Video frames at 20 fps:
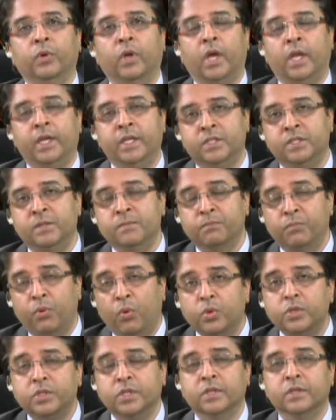and it's
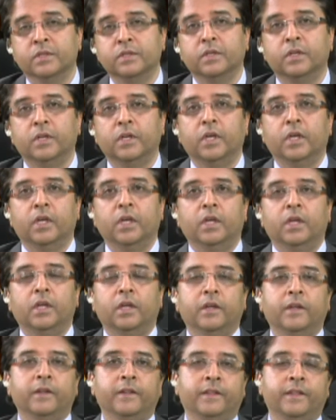important
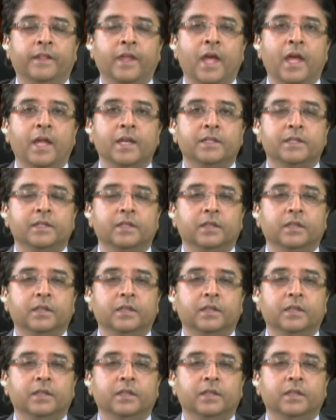that